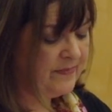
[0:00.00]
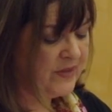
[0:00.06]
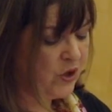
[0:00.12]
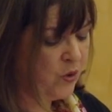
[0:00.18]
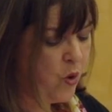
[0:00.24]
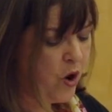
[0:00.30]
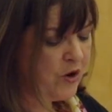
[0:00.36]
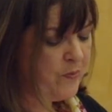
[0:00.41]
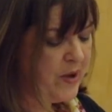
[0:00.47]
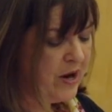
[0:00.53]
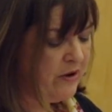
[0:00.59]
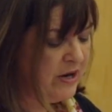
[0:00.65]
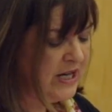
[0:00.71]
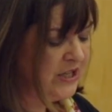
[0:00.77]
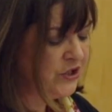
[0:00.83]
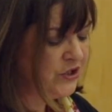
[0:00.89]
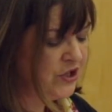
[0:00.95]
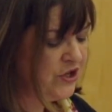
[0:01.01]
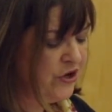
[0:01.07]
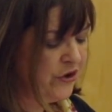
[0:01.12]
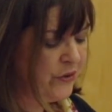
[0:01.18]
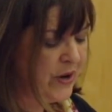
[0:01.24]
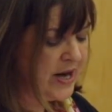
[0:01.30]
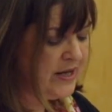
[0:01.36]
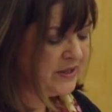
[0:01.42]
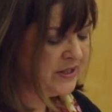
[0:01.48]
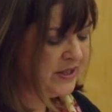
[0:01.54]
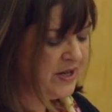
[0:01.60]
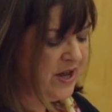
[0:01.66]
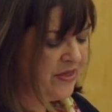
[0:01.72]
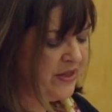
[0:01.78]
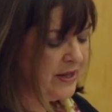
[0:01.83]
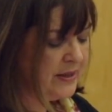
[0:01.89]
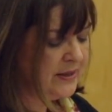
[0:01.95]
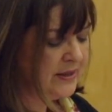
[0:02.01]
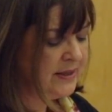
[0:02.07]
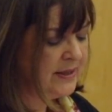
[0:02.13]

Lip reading: The quagmire in eastern Ukraine is another.